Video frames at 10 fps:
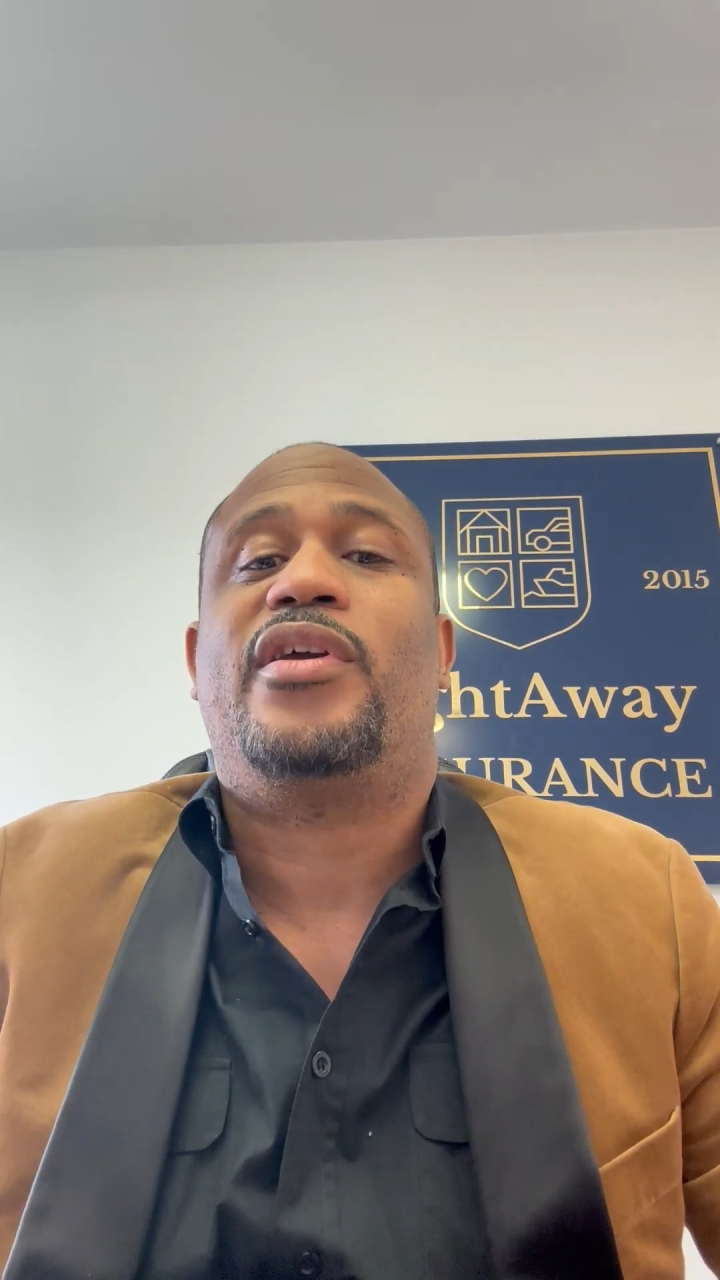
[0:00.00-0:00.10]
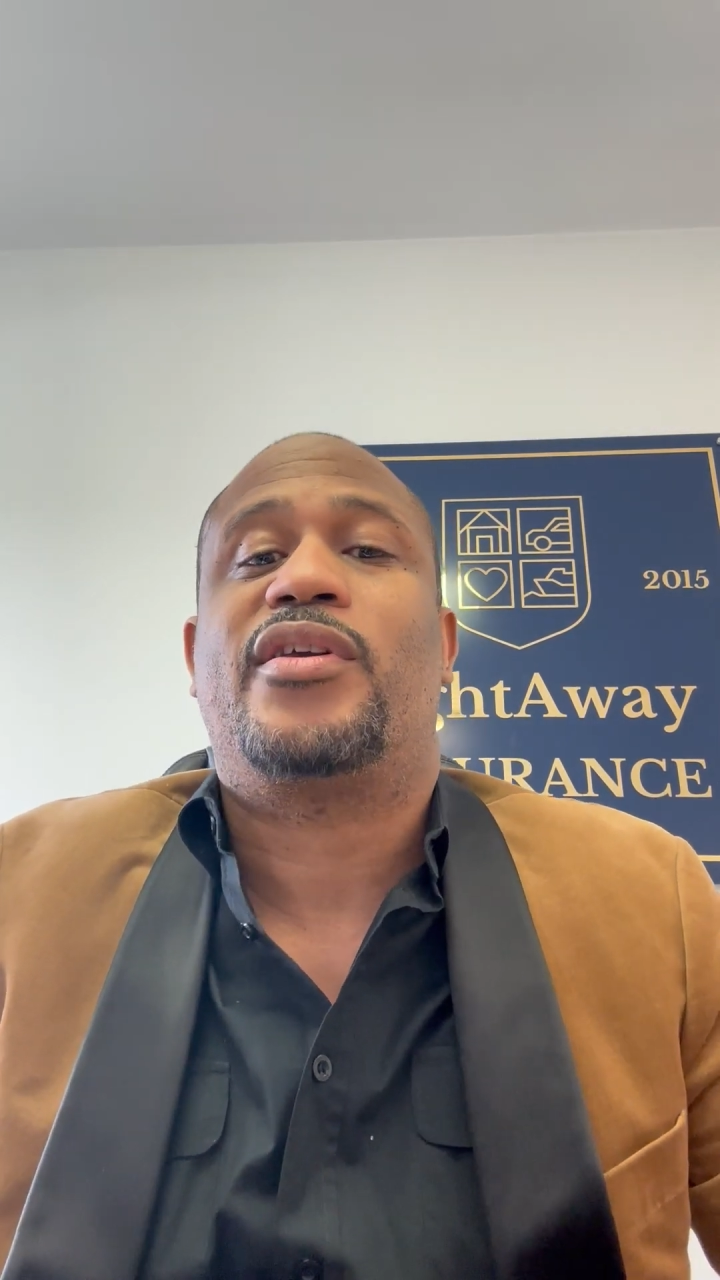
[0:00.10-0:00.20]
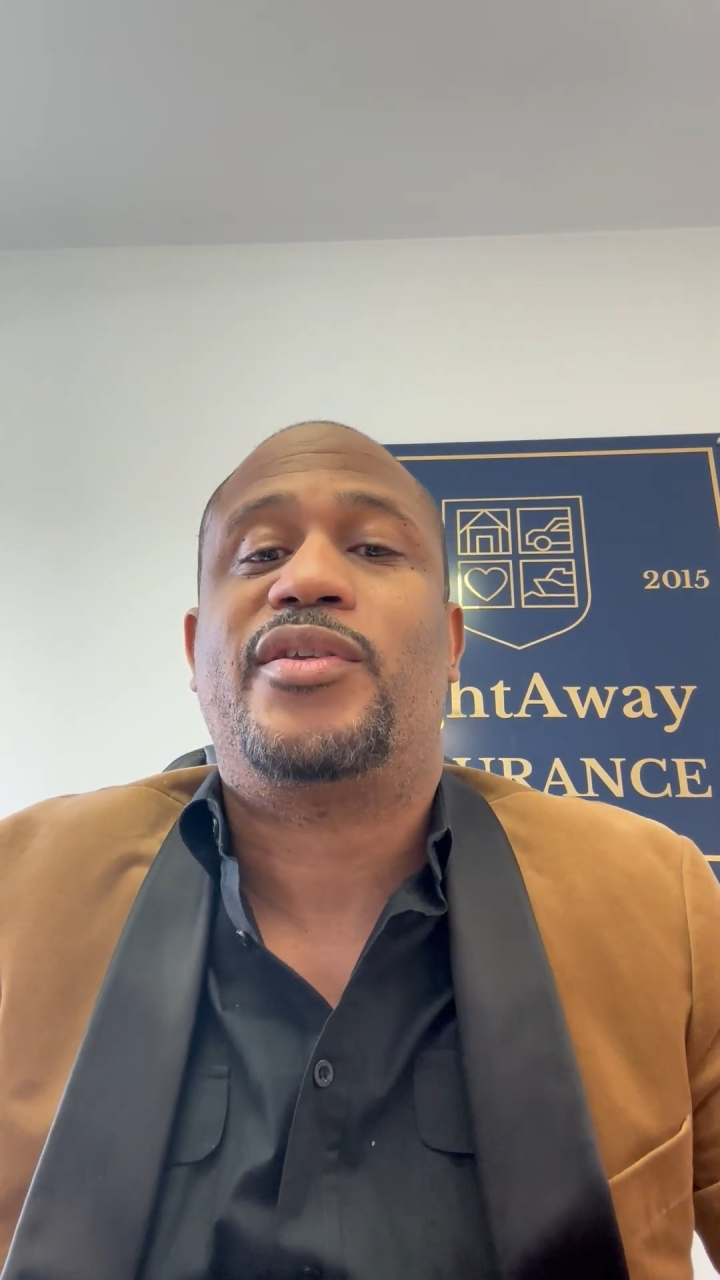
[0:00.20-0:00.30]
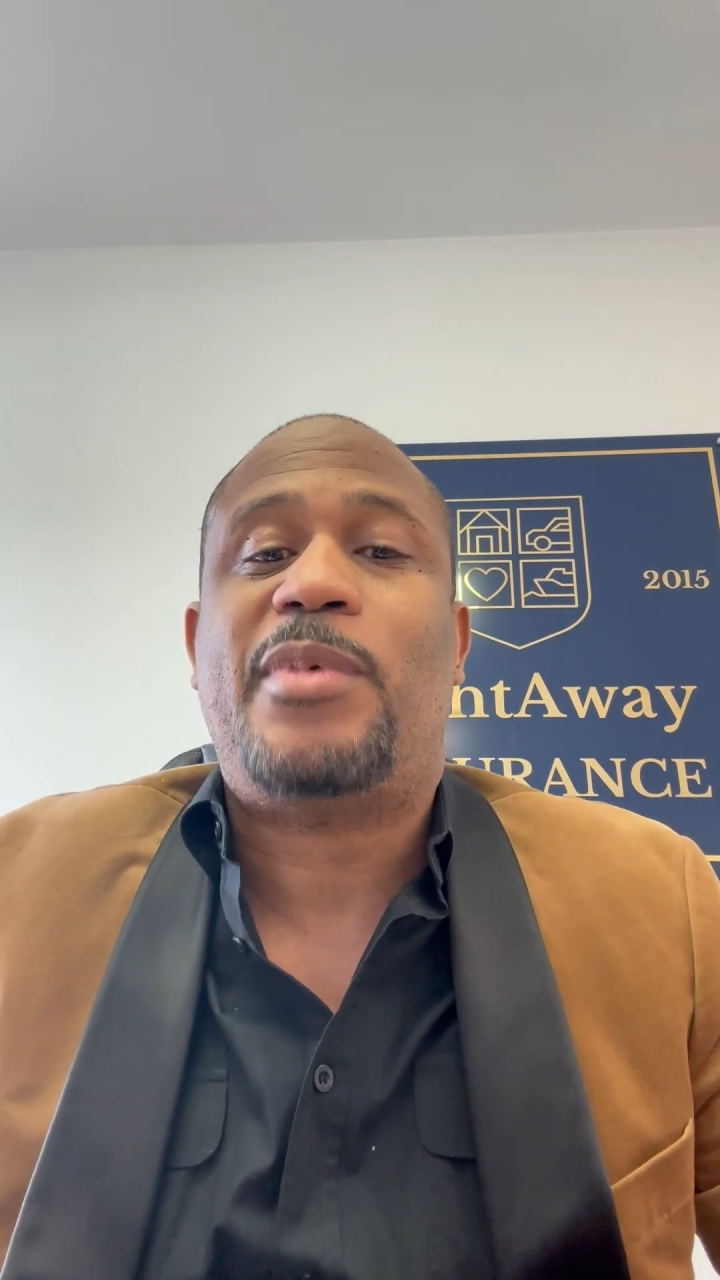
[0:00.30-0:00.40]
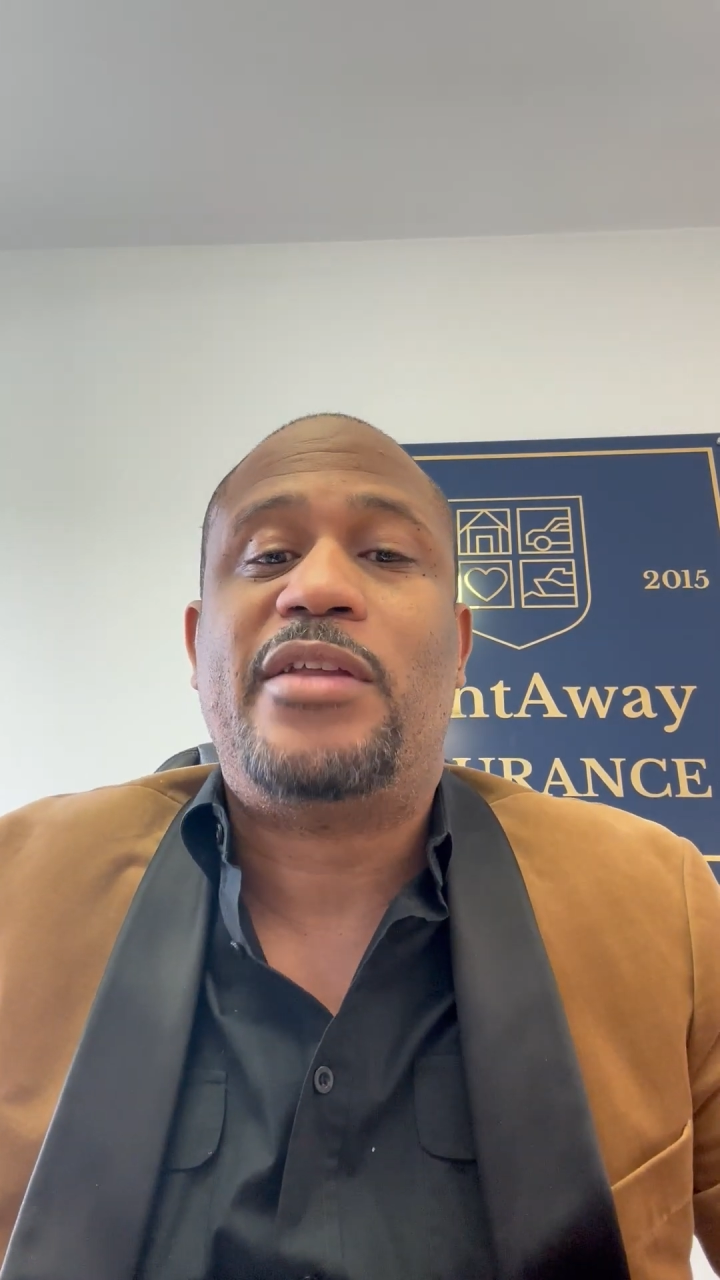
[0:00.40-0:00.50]

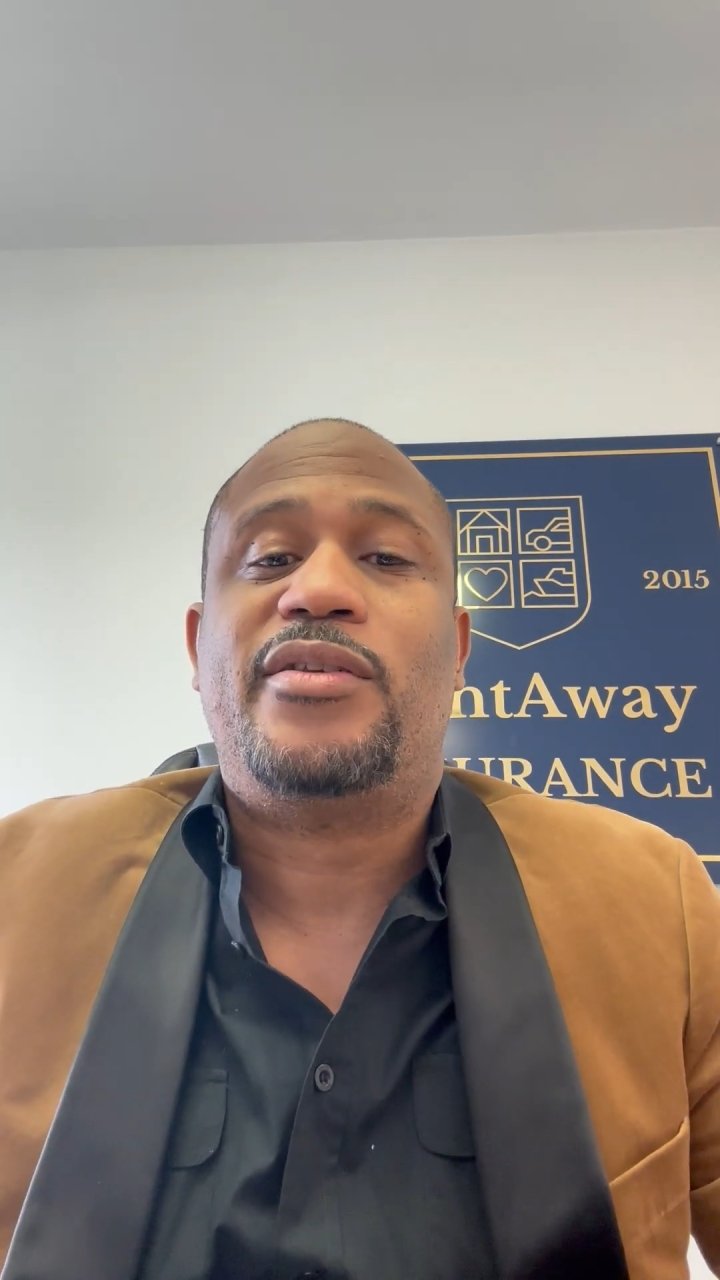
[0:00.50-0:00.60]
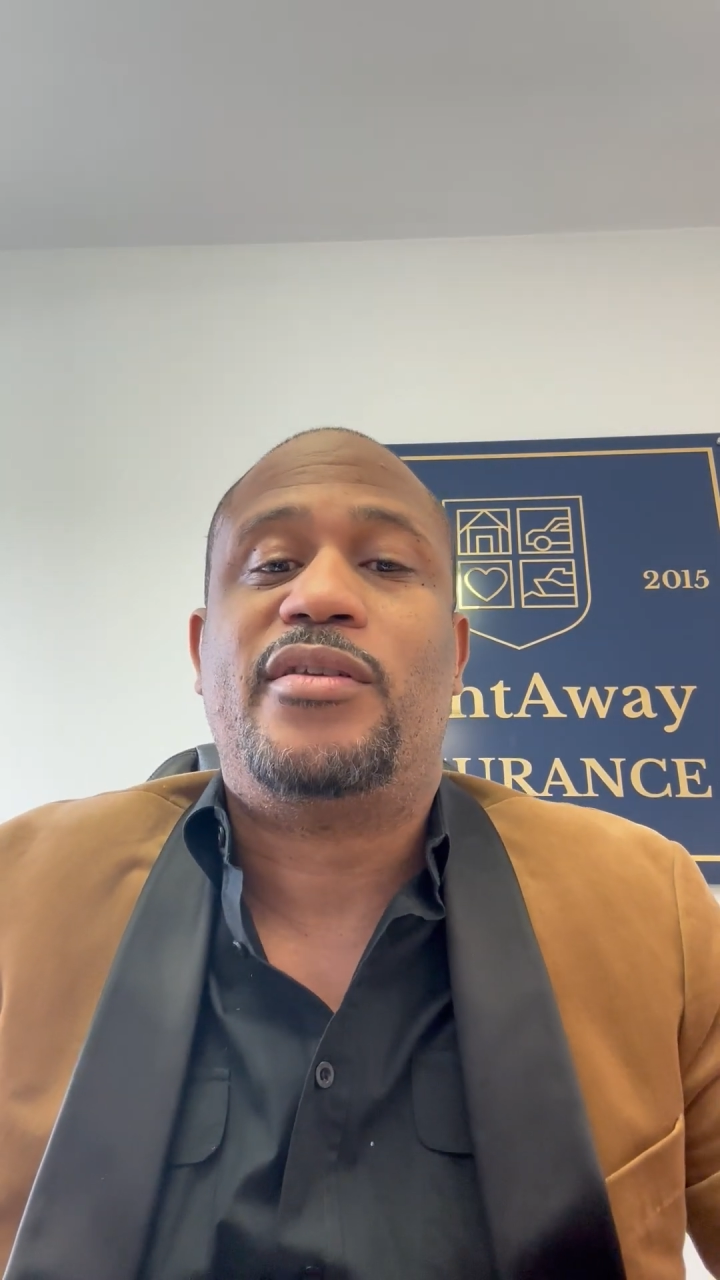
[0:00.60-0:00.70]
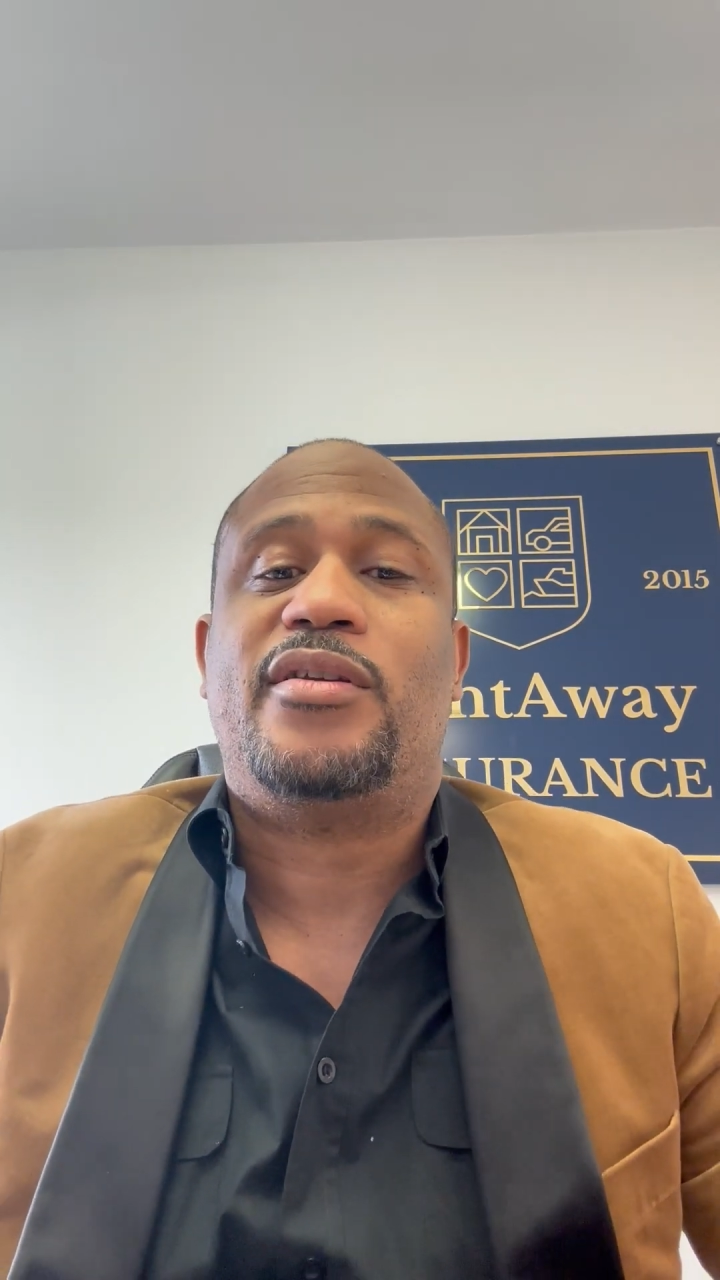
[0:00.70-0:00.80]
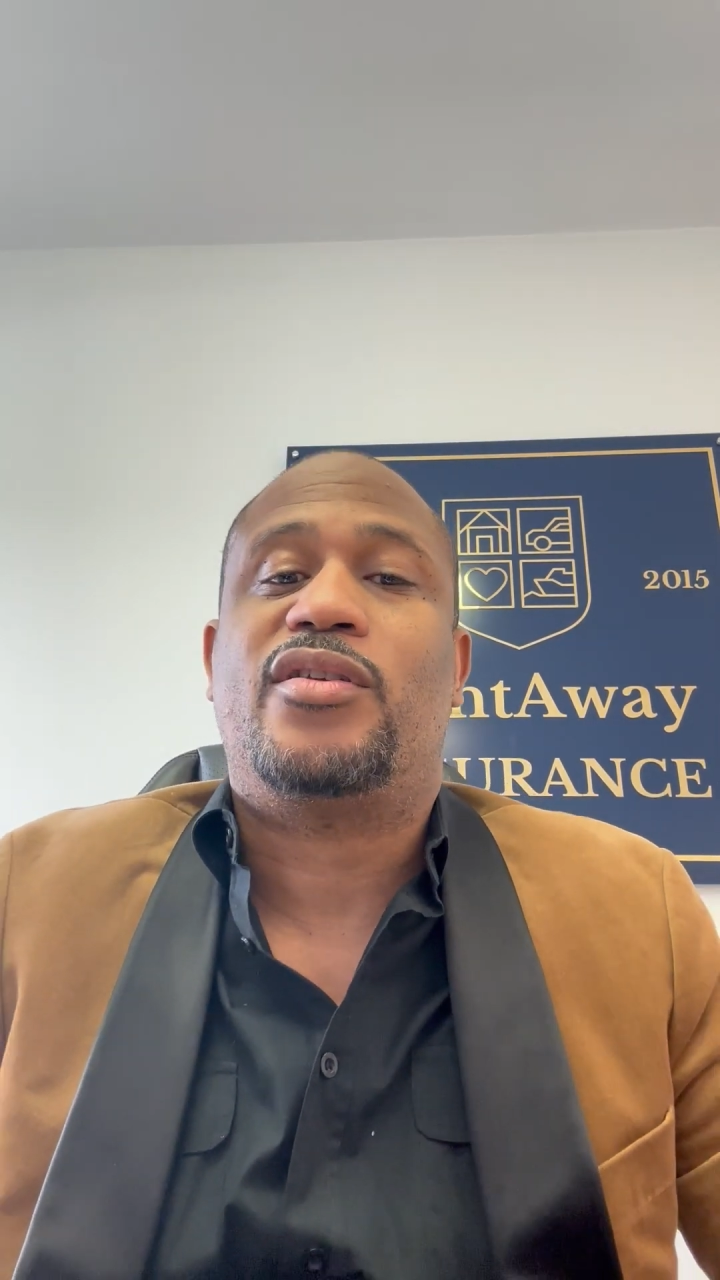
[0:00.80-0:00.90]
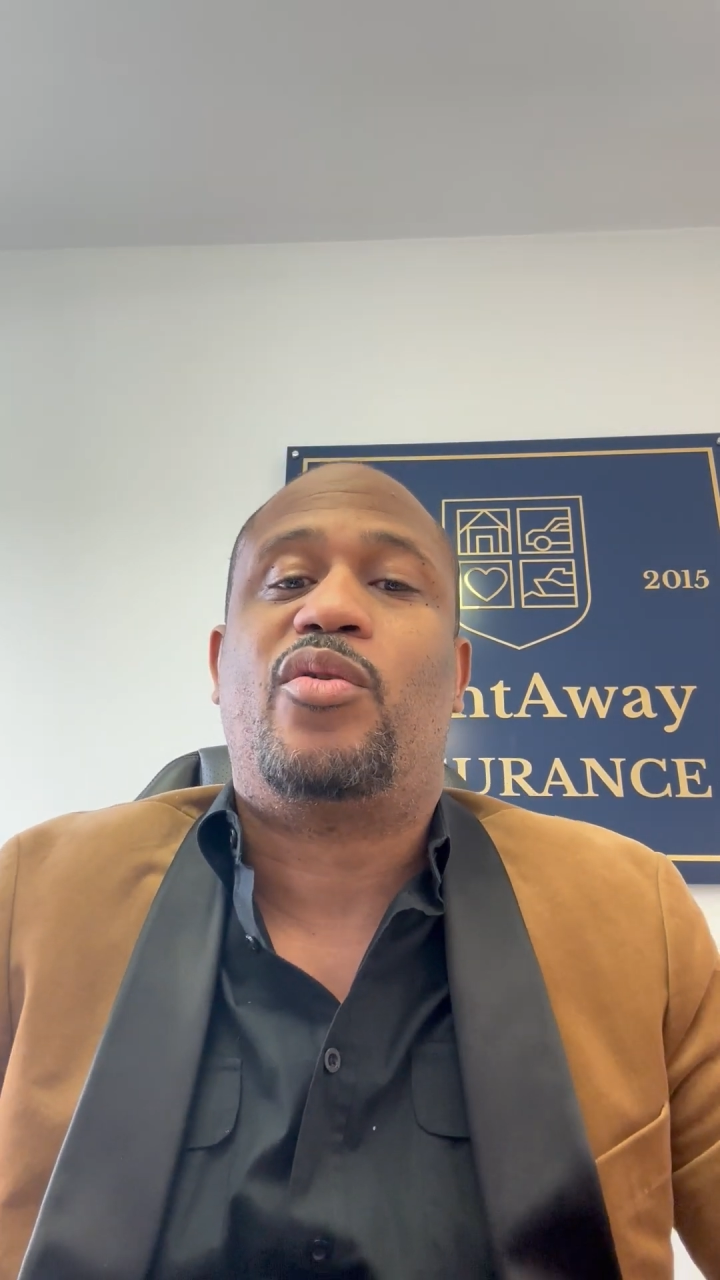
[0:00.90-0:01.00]
expenses